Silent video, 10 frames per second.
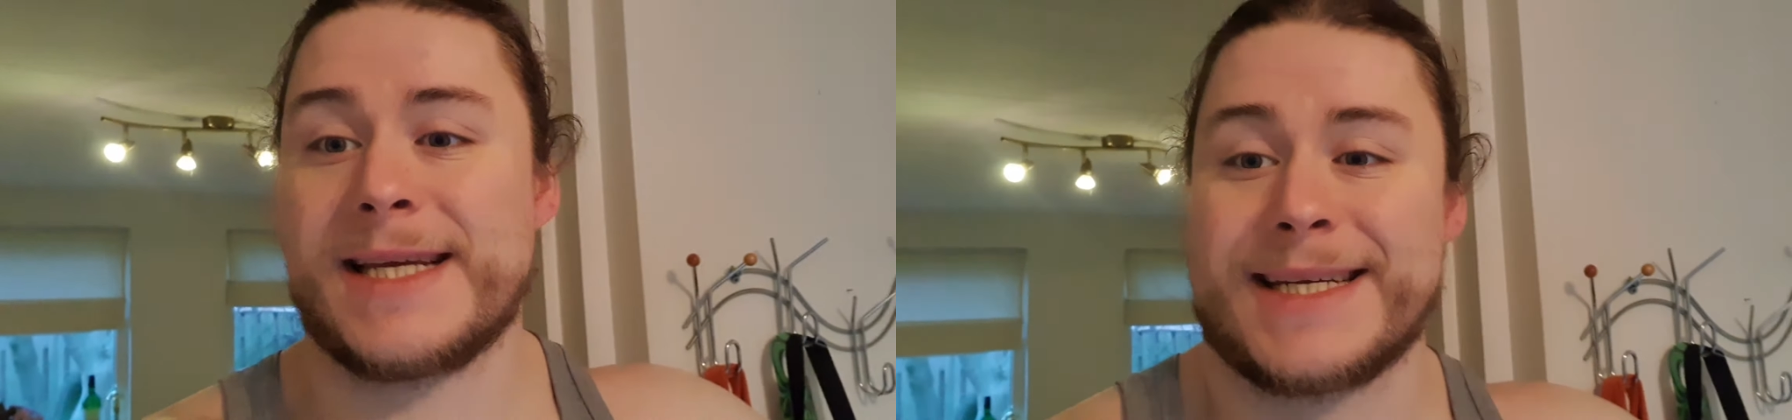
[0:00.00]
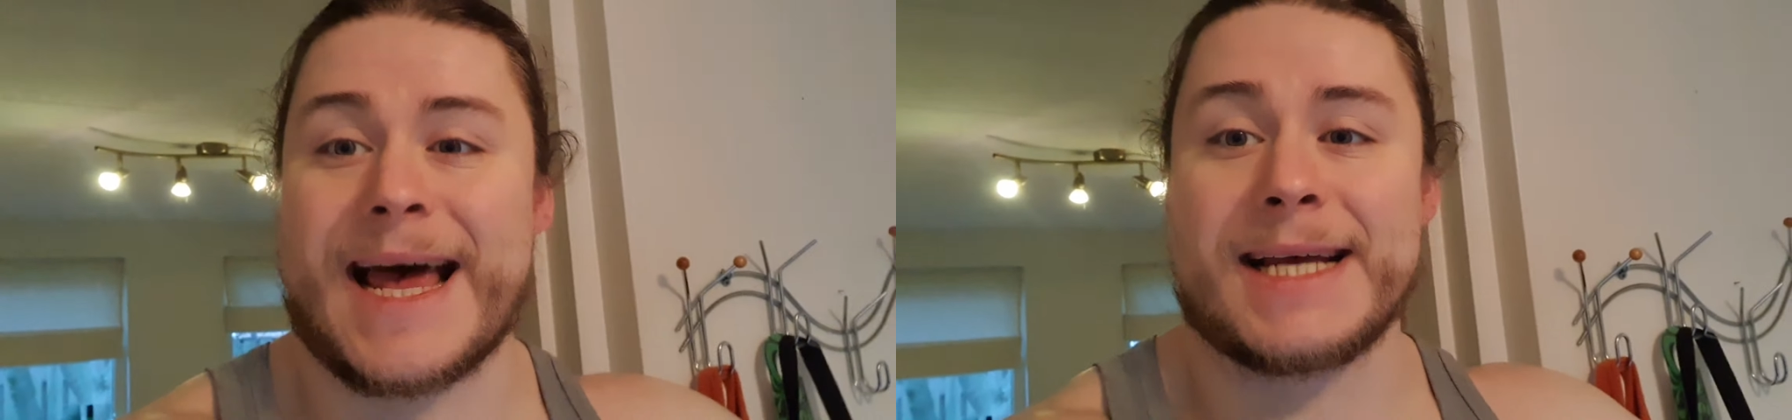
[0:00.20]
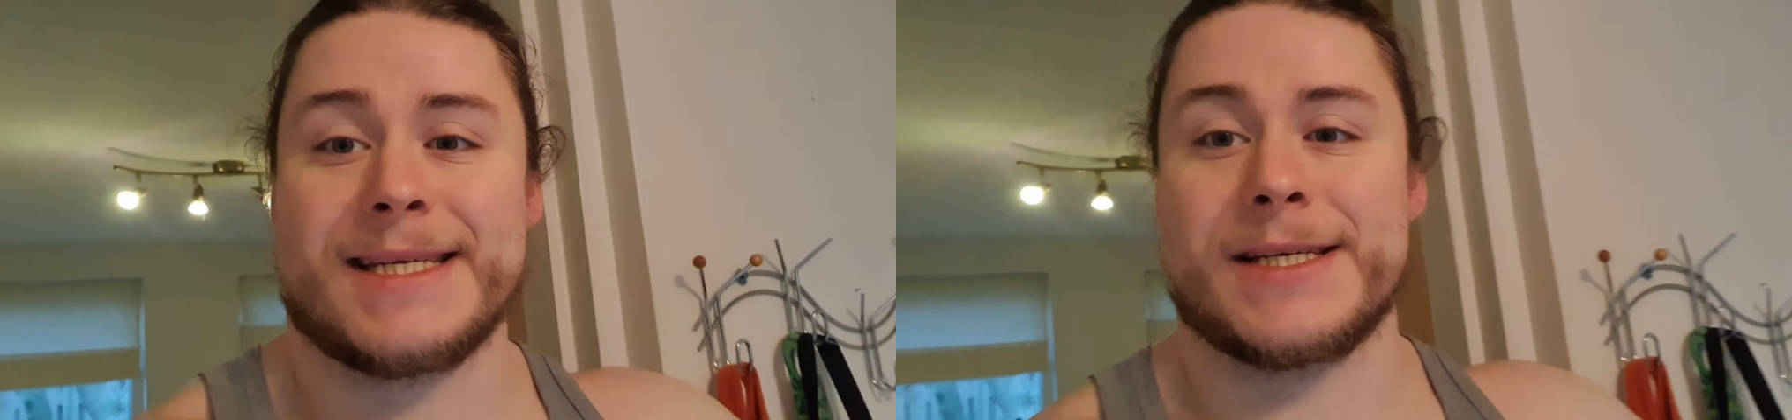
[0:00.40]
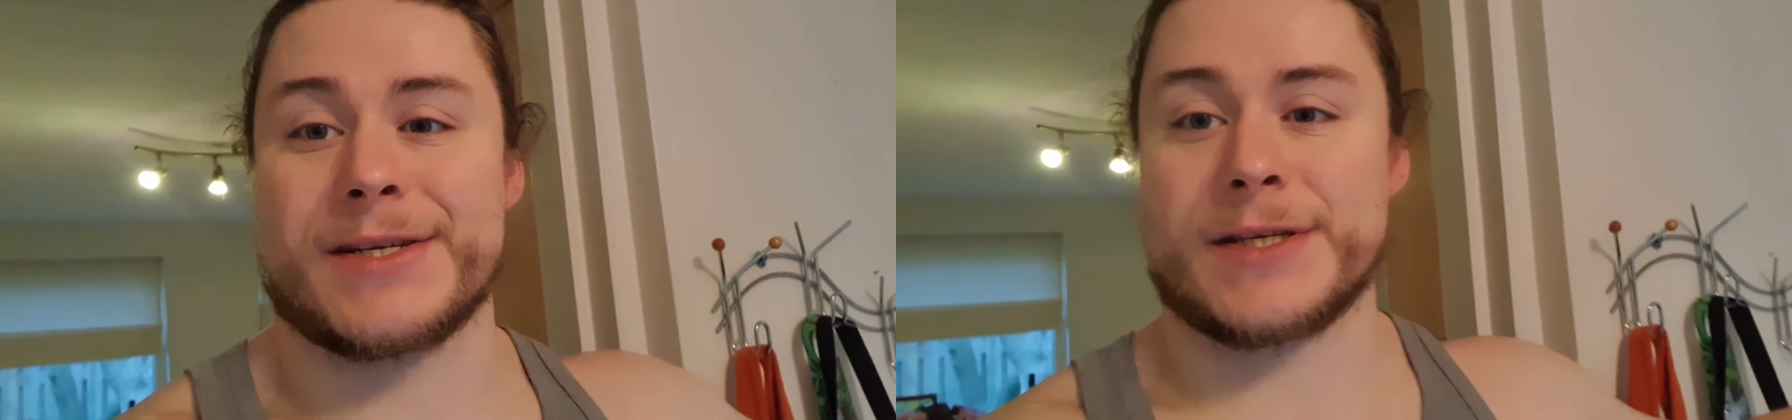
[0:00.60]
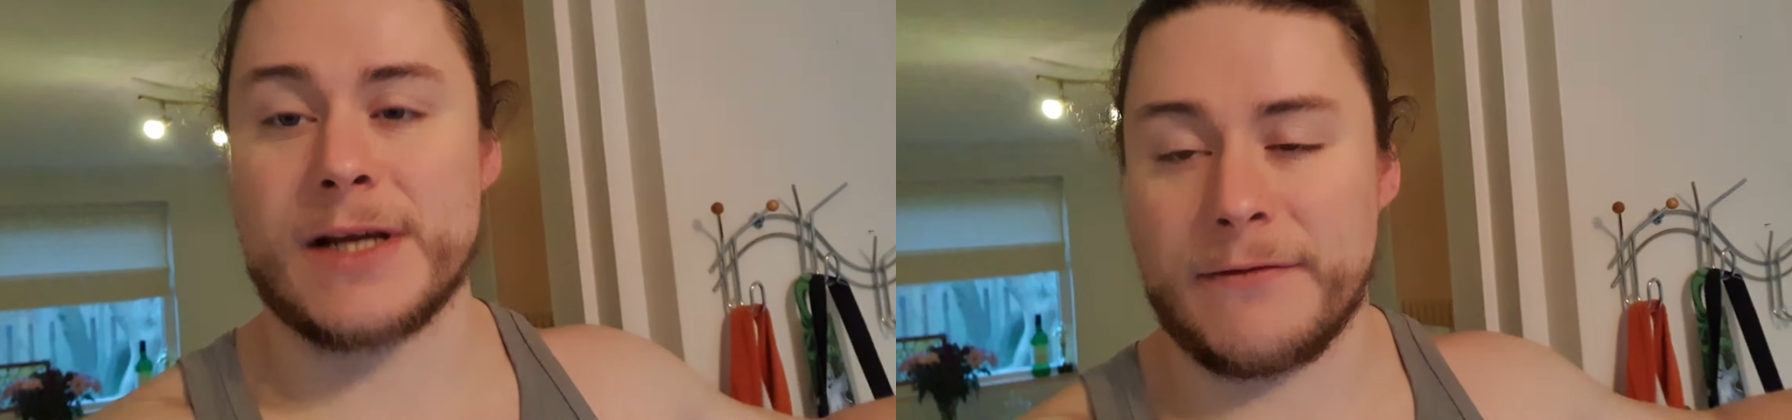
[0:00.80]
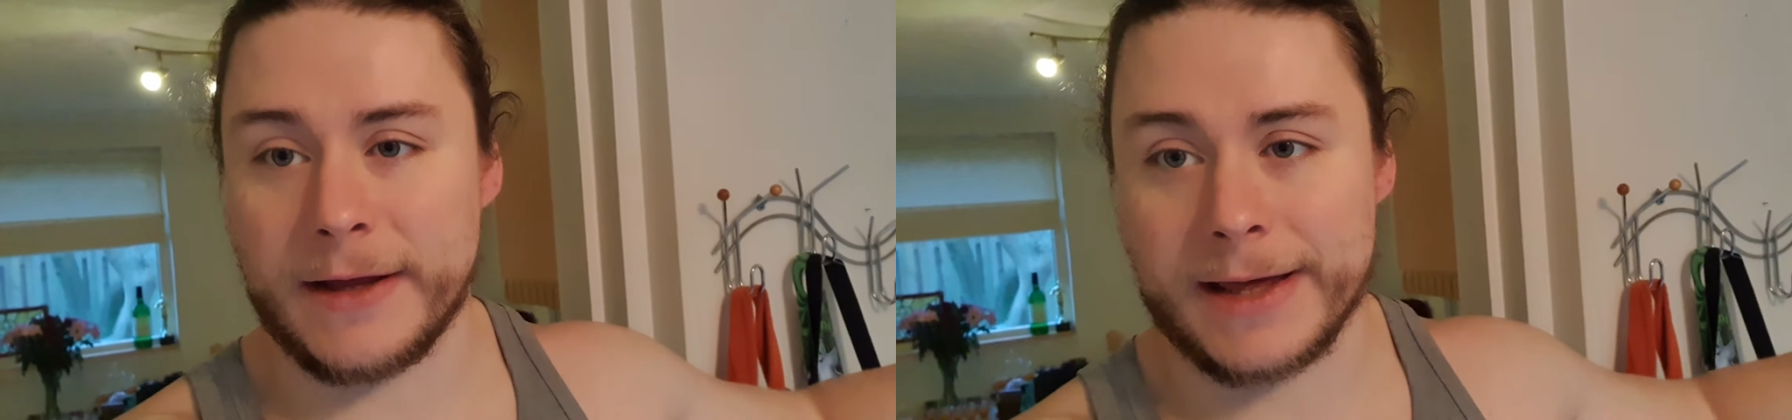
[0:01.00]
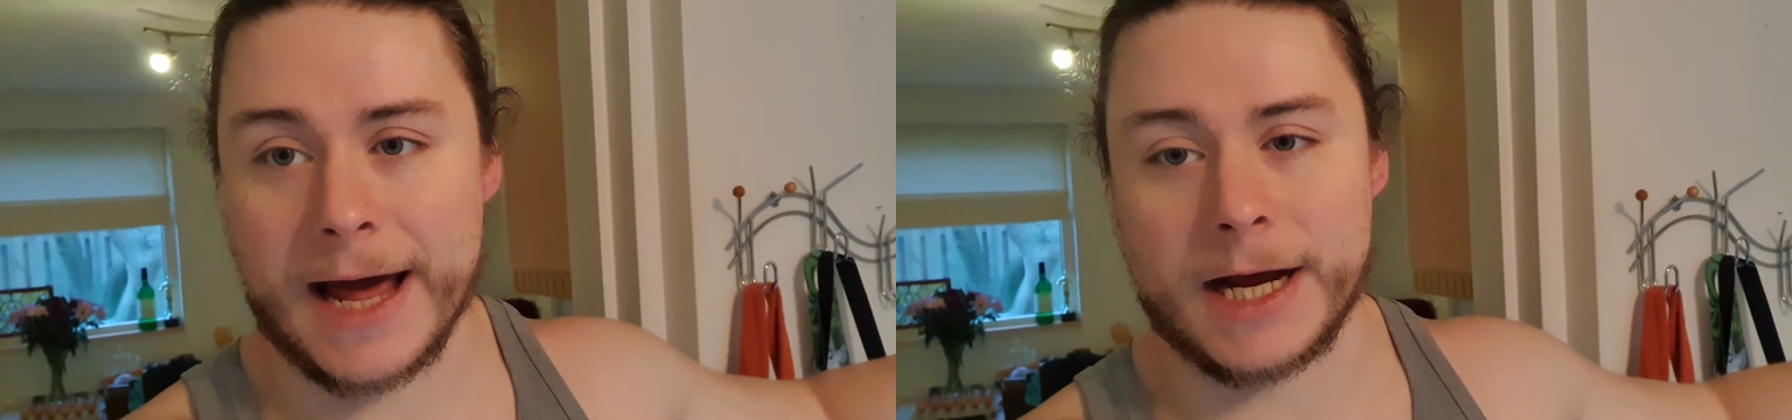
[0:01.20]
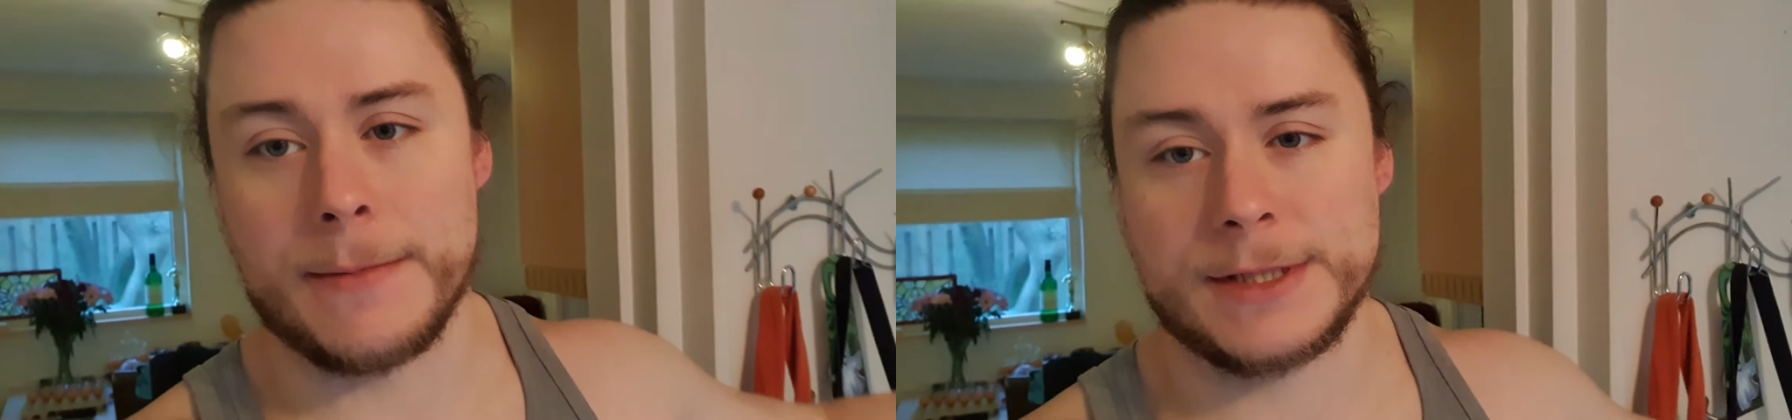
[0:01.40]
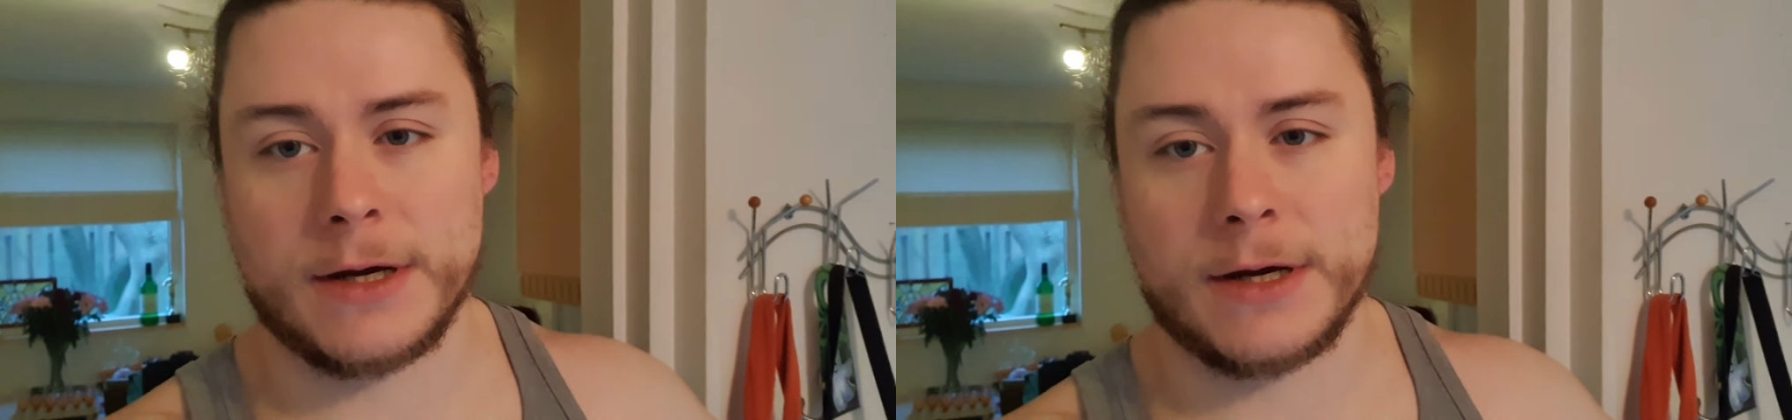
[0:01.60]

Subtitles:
successes and stuff like that coming.